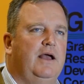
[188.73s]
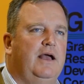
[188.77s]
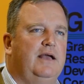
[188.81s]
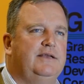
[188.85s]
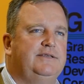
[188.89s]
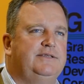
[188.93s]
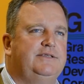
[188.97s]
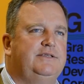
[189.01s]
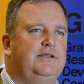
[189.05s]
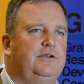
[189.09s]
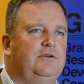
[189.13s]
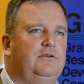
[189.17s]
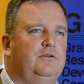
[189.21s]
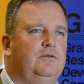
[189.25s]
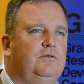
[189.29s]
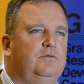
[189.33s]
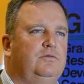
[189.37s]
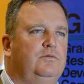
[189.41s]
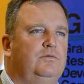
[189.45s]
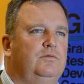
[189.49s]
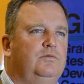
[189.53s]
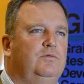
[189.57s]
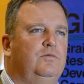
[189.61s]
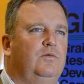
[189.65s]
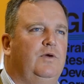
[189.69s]
are
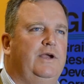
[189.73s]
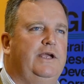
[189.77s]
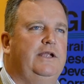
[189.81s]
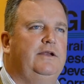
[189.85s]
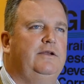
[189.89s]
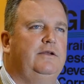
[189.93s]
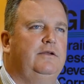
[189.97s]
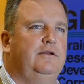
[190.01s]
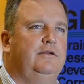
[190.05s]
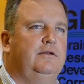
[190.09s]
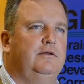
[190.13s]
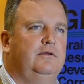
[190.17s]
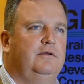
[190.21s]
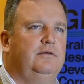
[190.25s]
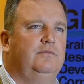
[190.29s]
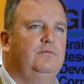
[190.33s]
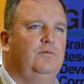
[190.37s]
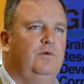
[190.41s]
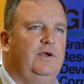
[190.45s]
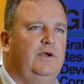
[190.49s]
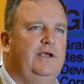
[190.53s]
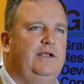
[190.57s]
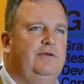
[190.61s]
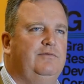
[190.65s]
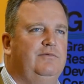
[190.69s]
still weed,
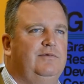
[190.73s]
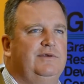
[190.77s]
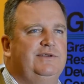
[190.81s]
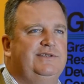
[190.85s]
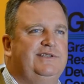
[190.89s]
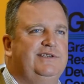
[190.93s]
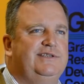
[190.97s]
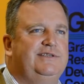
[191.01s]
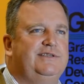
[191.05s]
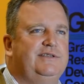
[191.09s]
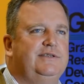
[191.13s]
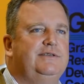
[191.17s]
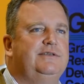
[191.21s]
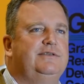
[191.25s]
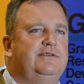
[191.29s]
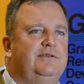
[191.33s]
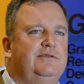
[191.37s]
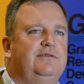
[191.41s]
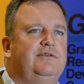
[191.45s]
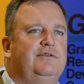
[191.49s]
weed resistance,